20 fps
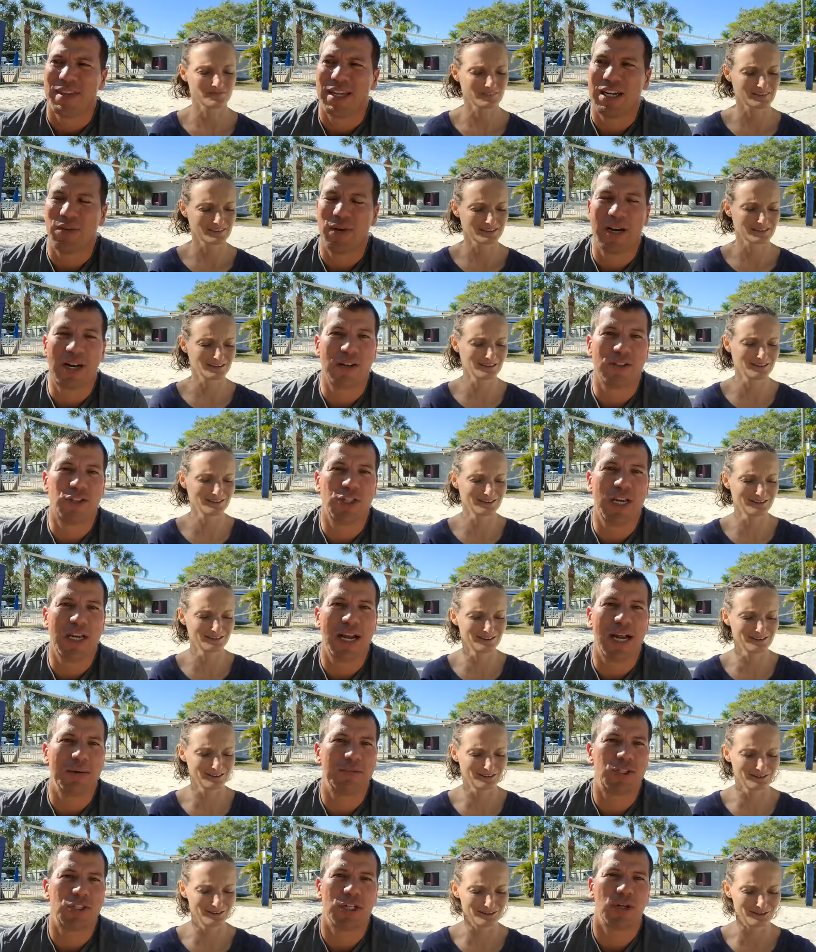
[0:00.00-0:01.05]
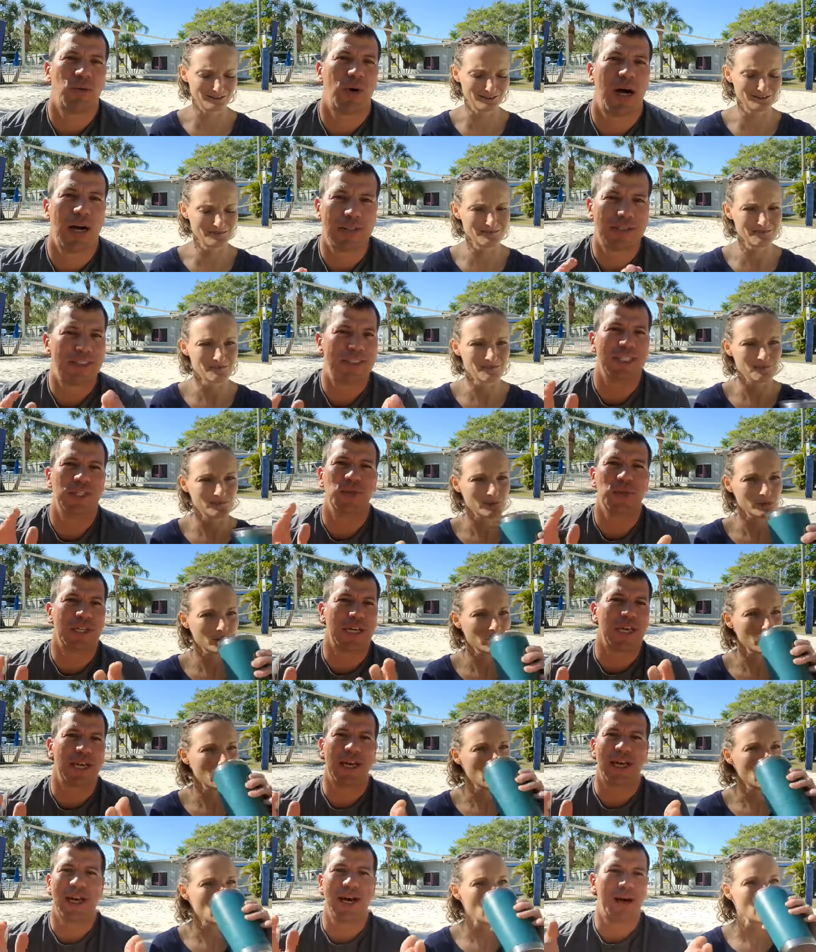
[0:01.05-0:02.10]
Speaker 1: anyway, I go, Jade, I'm sure I'll see you
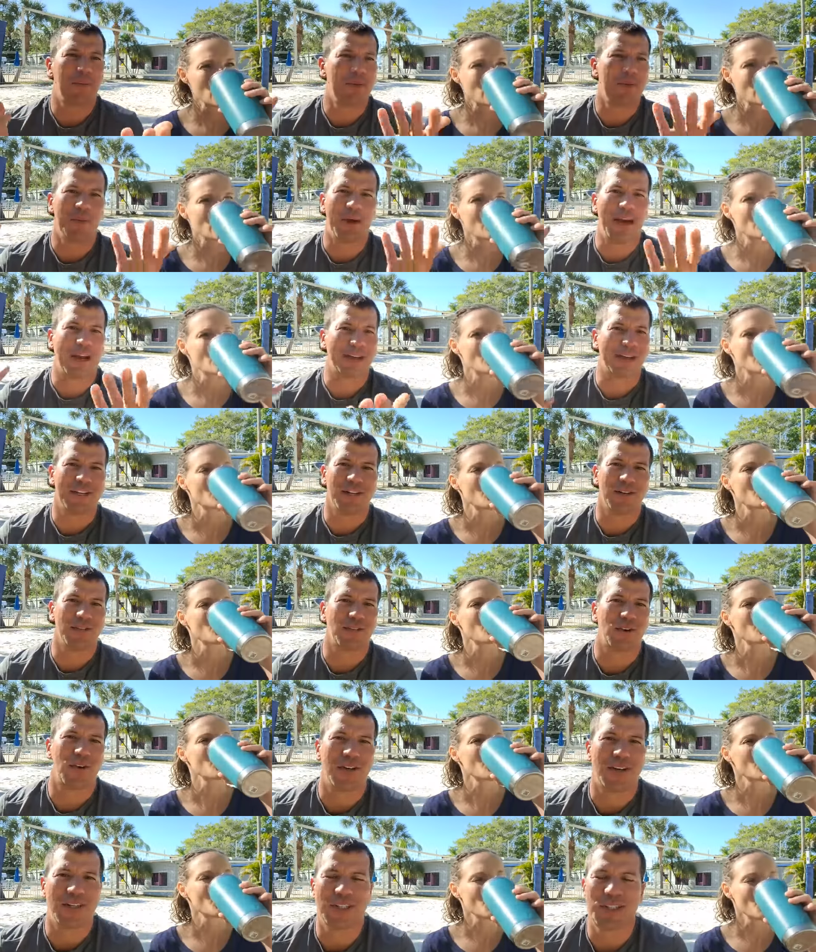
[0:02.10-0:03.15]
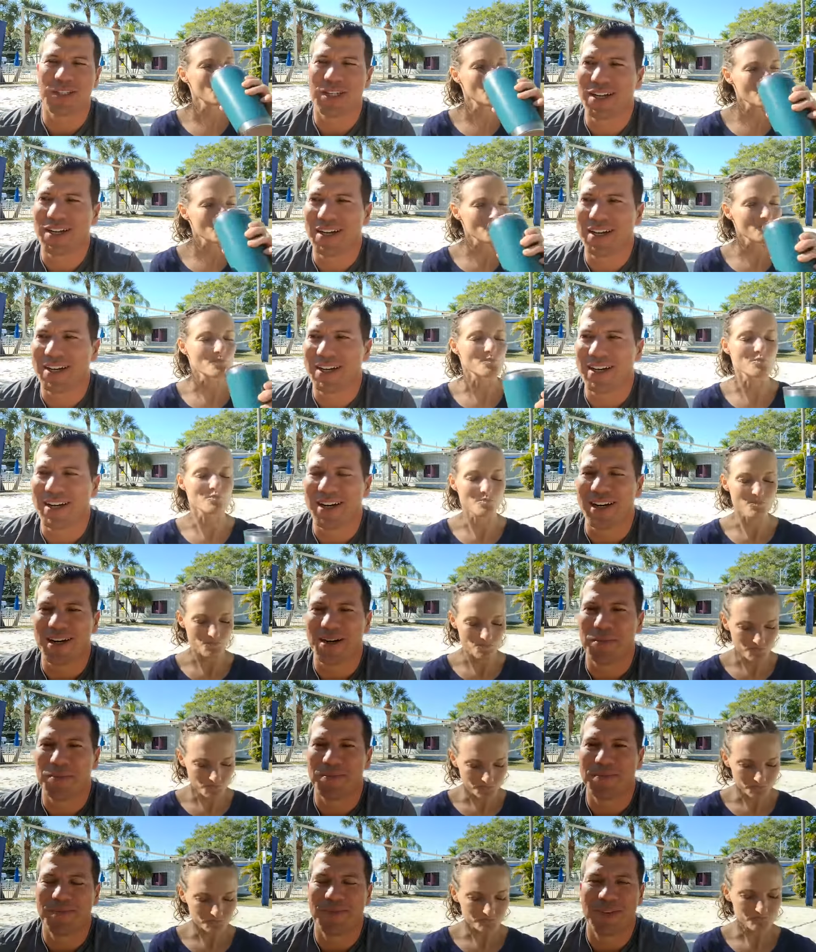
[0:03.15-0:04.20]
again. I'll be back here, of course. Mm. And
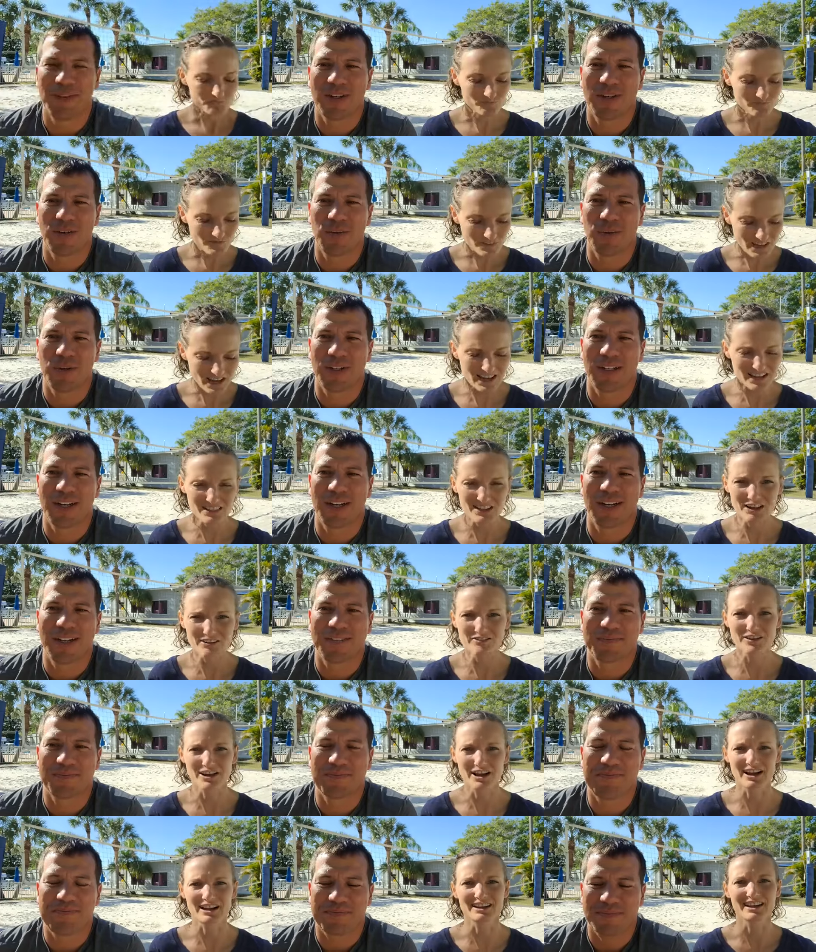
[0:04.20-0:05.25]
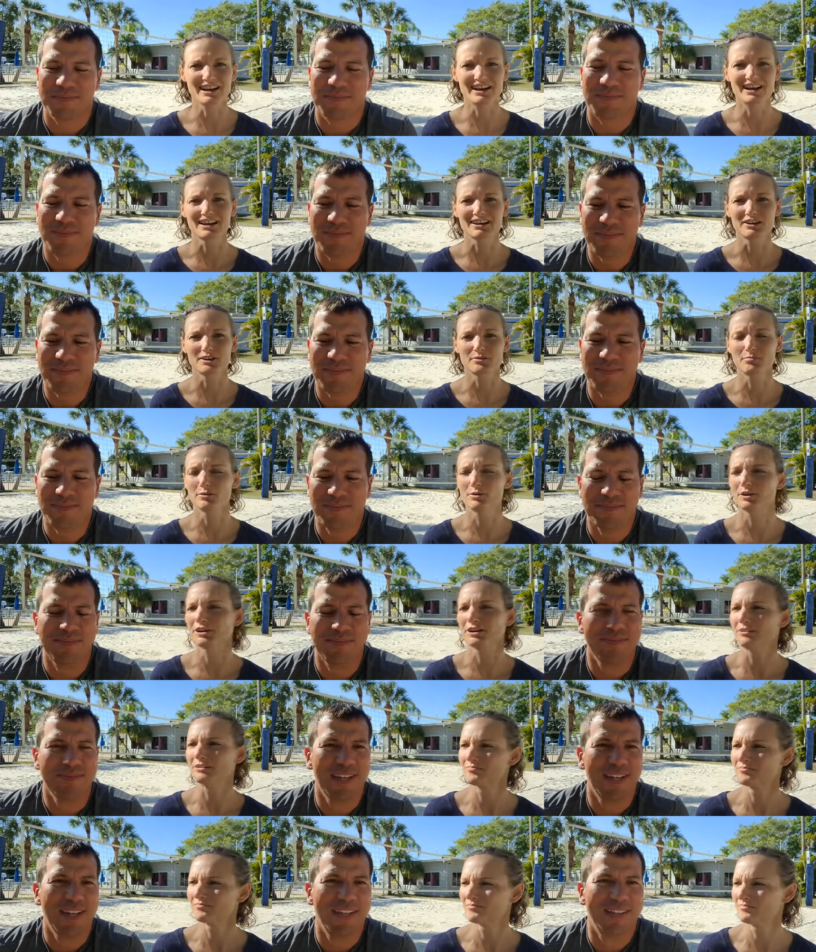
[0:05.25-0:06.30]
uh, we'll, I uh, love uh,
Speaker 2: that. Yeah, good
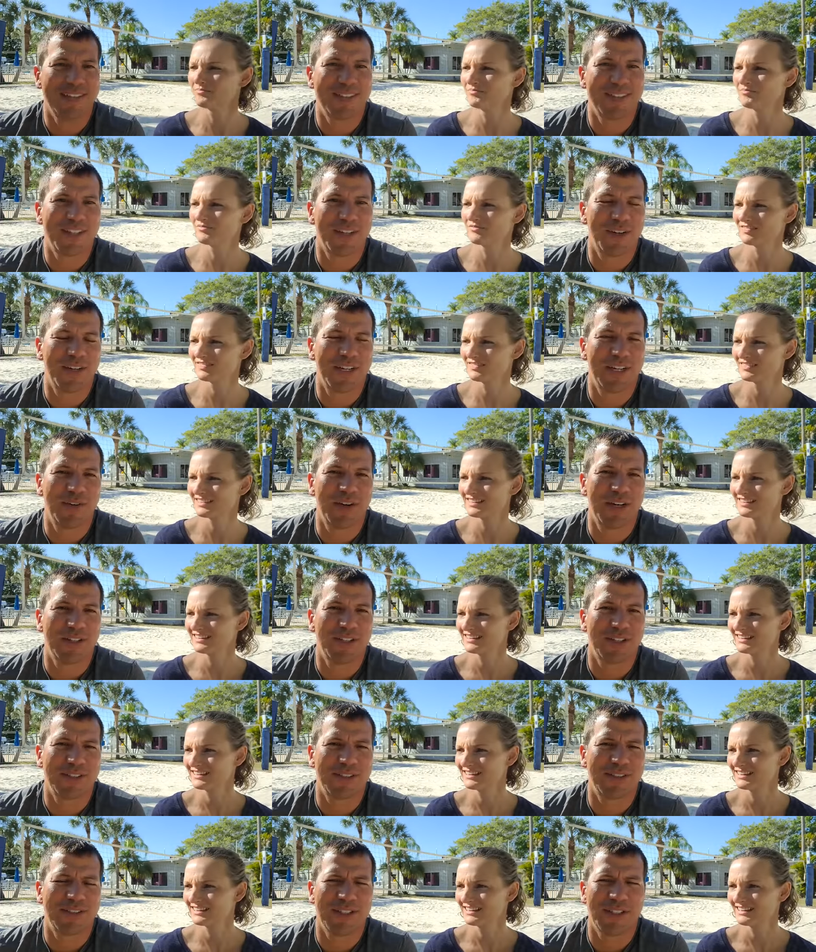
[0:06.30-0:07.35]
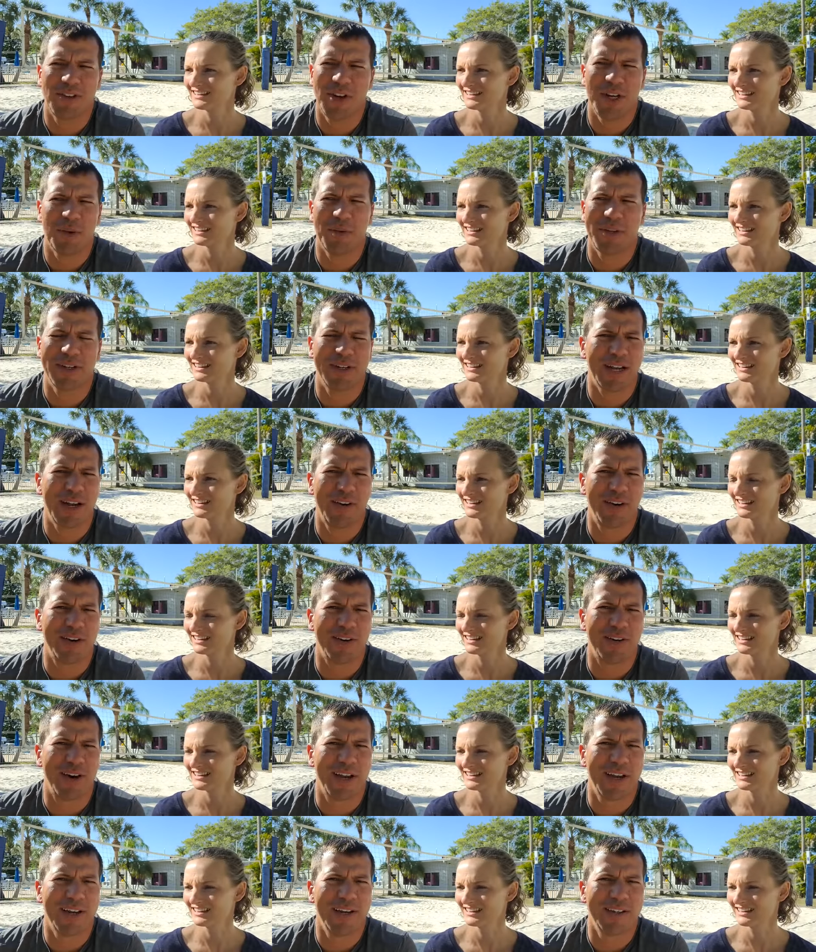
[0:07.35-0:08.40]
point.
Speaker 1: And so, anyway, just incredible
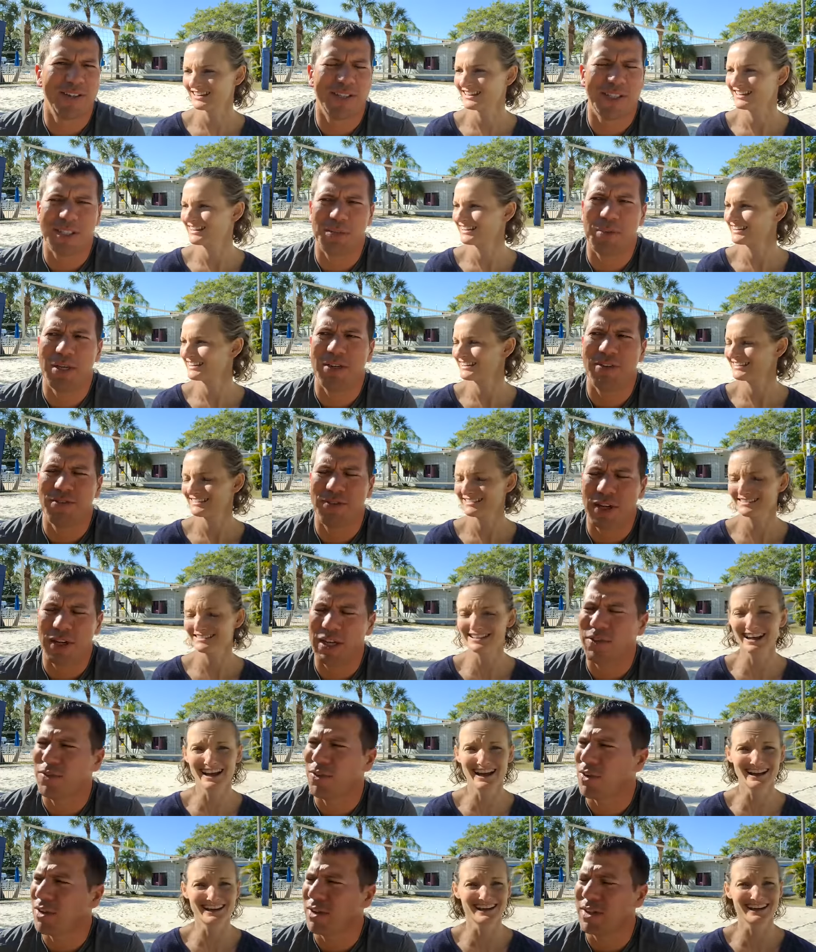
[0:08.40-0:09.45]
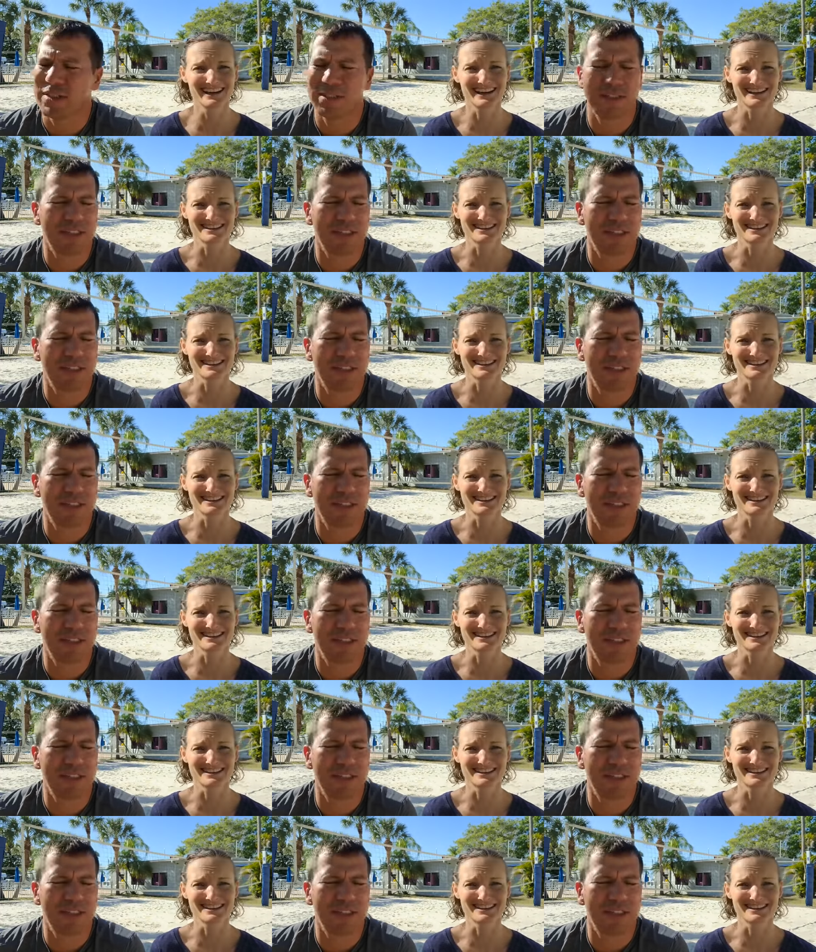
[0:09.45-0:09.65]
encounter, right? Just being faithful and